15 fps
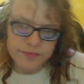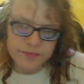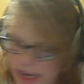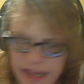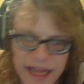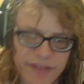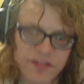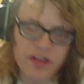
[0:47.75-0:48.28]
And
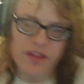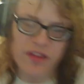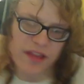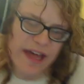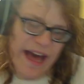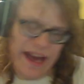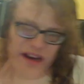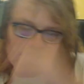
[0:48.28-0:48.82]
then after
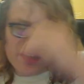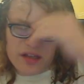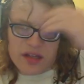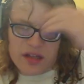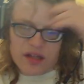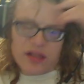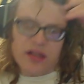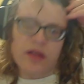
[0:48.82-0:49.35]
that,
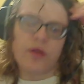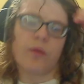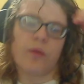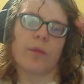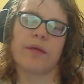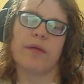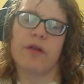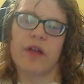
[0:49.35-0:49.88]

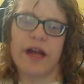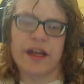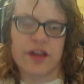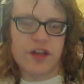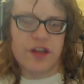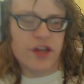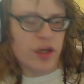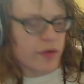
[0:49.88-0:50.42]
we were
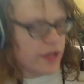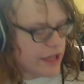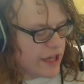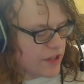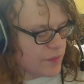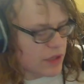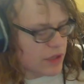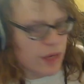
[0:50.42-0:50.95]
like, you know what,
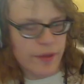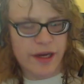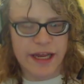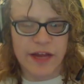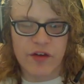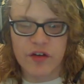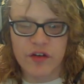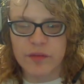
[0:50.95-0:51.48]
yeah, it's probably an
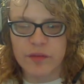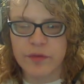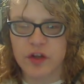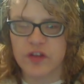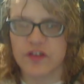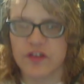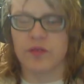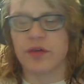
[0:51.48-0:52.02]
aneurysm
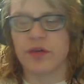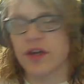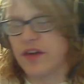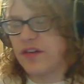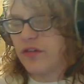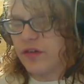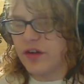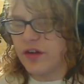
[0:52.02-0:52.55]
bone cyst. We're going
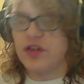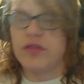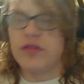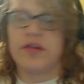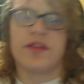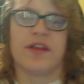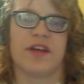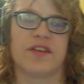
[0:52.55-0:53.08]
to see what we can
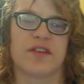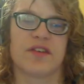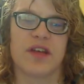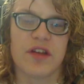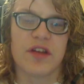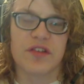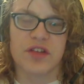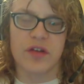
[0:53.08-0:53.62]
do with this.
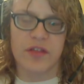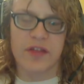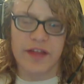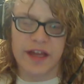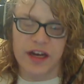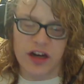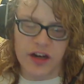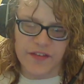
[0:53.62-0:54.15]
So
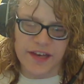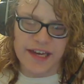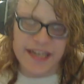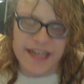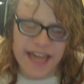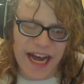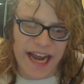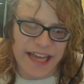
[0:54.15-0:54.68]
then on the
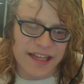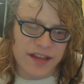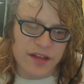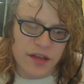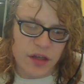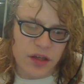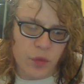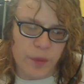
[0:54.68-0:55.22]

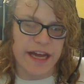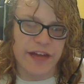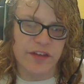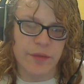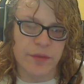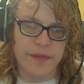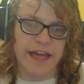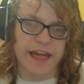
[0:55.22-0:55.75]
9th, I
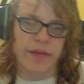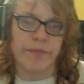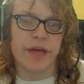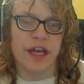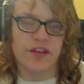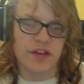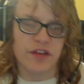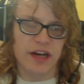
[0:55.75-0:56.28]
ended up getting
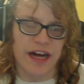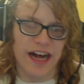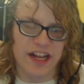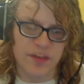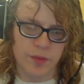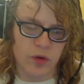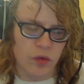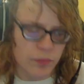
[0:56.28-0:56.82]
admitted to the
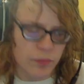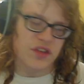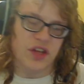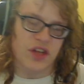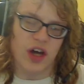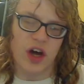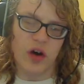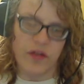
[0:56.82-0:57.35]
hospital.
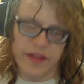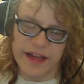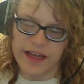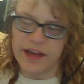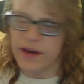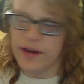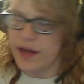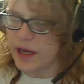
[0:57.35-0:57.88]
So
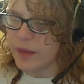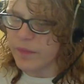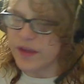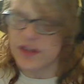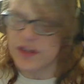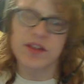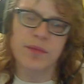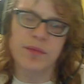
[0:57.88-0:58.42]
then um,
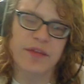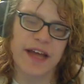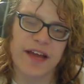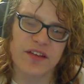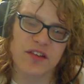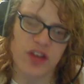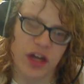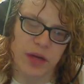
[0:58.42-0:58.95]
they did some
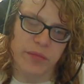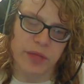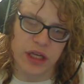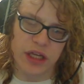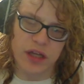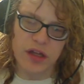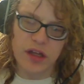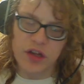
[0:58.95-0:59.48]
tests on
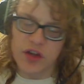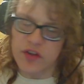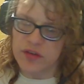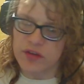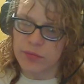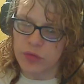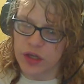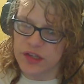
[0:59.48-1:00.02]
me, did
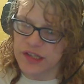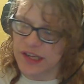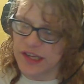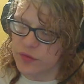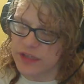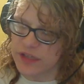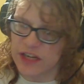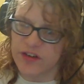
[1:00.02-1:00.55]
some blood
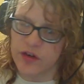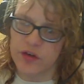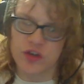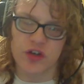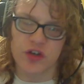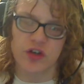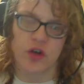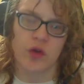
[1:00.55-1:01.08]
tests, which actually
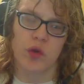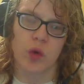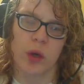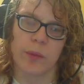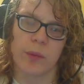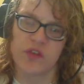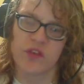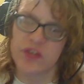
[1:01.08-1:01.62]
returned all
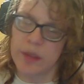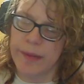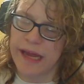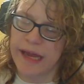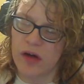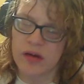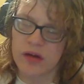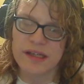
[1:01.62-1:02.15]
normal
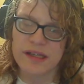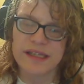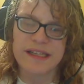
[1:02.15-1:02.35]
somehow.